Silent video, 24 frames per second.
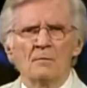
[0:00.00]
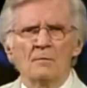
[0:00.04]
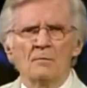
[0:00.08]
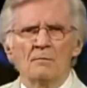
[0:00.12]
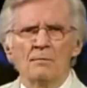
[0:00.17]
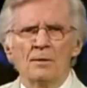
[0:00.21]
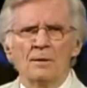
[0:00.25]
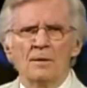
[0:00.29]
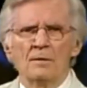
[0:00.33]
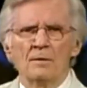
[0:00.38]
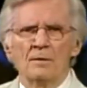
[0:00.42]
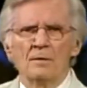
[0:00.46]

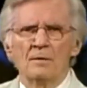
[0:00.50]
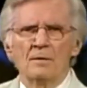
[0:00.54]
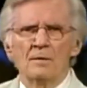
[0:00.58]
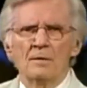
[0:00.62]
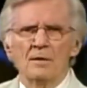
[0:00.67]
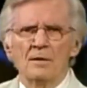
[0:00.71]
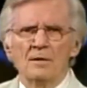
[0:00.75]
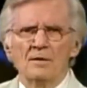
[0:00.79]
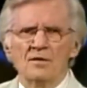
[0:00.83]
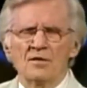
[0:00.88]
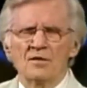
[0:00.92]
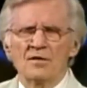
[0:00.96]
But
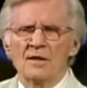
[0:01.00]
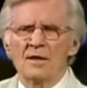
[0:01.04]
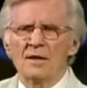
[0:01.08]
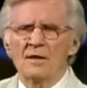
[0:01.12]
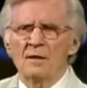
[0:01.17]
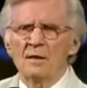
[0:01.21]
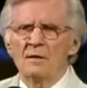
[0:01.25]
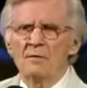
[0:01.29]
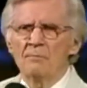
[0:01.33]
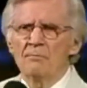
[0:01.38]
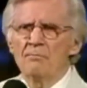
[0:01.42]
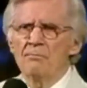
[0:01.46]
he's
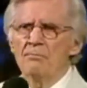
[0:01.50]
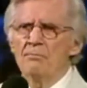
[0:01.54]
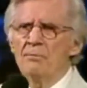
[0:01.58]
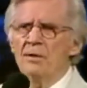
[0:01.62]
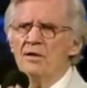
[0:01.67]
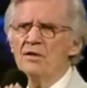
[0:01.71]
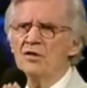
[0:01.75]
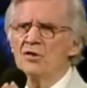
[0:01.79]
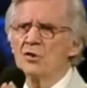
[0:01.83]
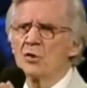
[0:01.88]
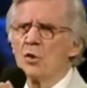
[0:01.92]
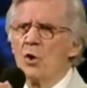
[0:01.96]
saying,
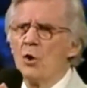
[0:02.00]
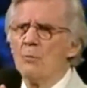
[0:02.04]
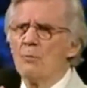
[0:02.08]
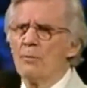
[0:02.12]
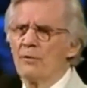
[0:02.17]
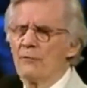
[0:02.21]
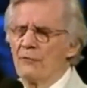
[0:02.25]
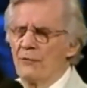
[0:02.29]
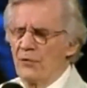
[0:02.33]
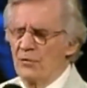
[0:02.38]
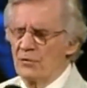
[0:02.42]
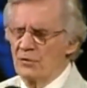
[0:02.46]
be
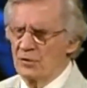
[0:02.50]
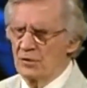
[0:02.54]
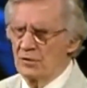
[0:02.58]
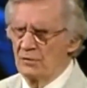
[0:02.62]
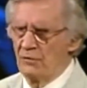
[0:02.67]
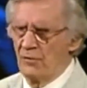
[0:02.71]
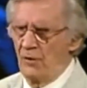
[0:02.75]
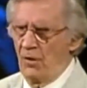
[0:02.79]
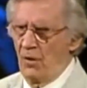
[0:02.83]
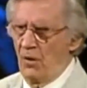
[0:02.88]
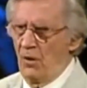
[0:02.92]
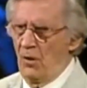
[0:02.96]
sober first
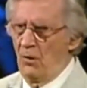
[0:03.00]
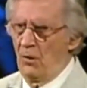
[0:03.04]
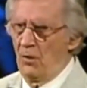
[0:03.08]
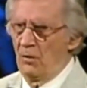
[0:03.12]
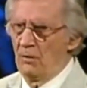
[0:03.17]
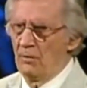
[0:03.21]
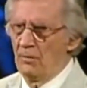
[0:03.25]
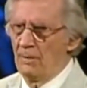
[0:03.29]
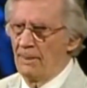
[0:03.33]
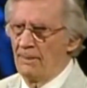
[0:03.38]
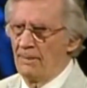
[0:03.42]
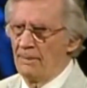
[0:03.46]
of
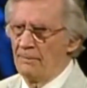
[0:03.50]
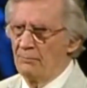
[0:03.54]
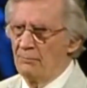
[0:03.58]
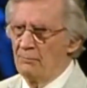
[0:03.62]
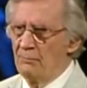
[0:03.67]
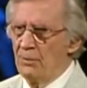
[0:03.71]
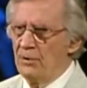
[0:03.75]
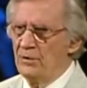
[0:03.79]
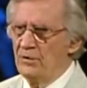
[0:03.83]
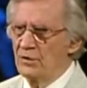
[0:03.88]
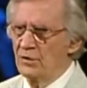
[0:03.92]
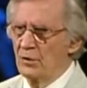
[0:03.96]
all.
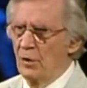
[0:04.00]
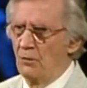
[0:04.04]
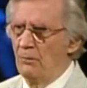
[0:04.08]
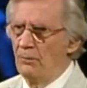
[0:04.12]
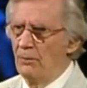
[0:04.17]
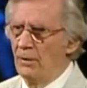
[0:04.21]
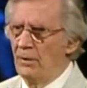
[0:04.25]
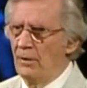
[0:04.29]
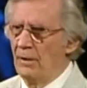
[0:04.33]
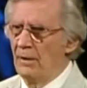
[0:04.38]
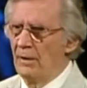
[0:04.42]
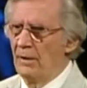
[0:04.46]
Be
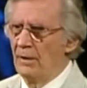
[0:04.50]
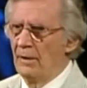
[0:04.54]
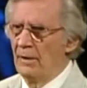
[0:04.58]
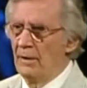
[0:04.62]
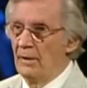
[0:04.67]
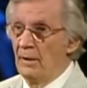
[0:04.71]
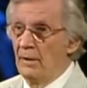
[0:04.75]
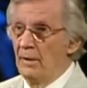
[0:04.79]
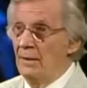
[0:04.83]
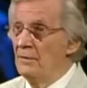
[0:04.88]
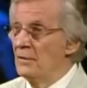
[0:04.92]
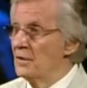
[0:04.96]
sober.
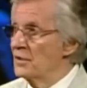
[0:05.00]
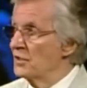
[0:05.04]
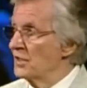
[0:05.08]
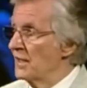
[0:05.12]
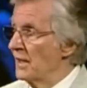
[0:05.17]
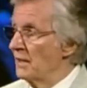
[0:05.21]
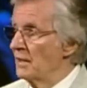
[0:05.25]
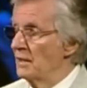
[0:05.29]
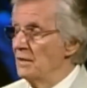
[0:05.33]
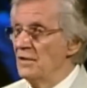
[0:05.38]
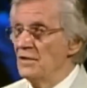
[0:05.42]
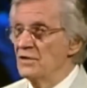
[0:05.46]
And the
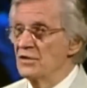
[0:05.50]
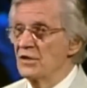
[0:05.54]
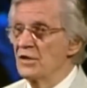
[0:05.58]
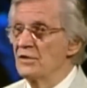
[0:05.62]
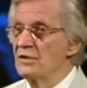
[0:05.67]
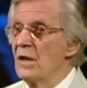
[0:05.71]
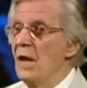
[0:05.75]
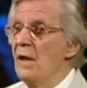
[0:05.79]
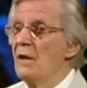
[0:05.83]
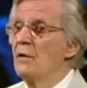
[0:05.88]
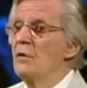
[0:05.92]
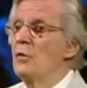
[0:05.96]
second he
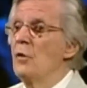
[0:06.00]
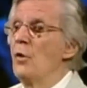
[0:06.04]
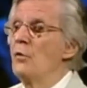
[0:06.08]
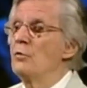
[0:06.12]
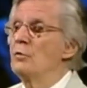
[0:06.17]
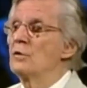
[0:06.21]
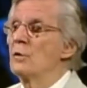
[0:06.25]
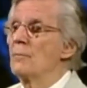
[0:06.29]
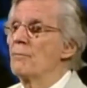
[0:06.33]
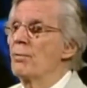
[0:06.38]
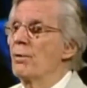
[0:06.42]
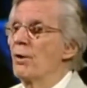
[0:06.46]
says, go
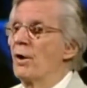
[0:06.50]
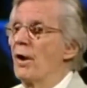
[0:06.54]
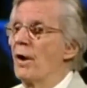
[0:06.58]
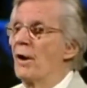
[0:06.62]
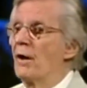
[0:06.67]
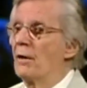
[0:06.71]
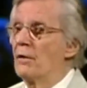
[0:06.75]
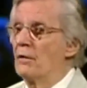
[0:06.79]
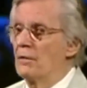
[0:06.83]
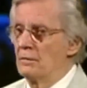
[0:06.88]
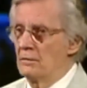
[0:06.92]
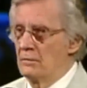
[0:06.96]
to
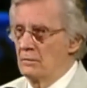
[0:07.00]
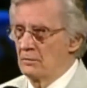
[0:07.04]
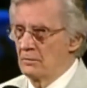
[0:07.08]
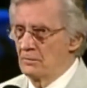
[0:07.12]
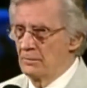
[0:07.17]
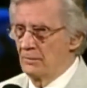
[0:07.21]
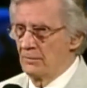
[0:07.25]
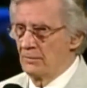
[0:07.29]
prayer.